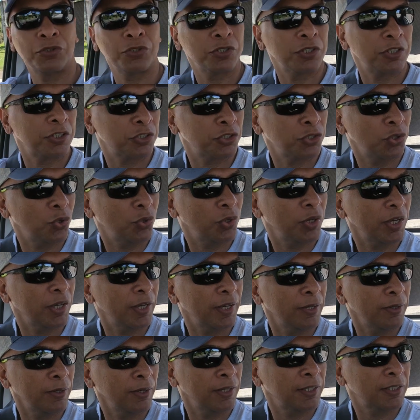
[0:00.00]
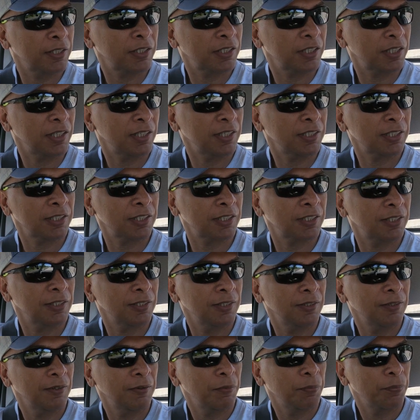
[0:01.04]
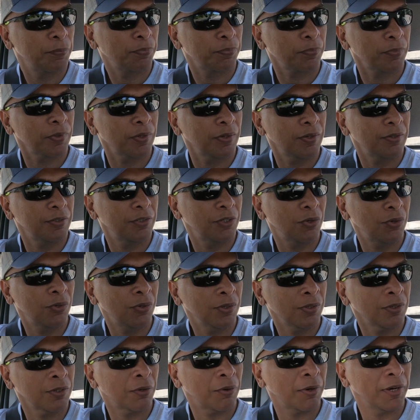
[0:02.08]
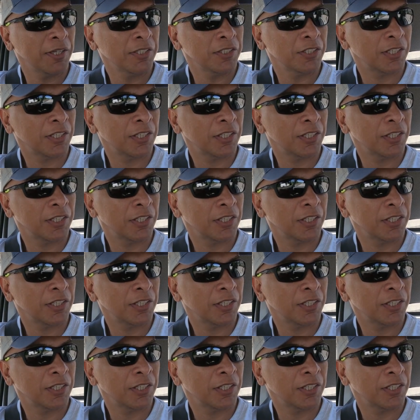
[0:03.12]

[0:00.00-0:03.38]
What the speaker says: There's no hill assist, no crazy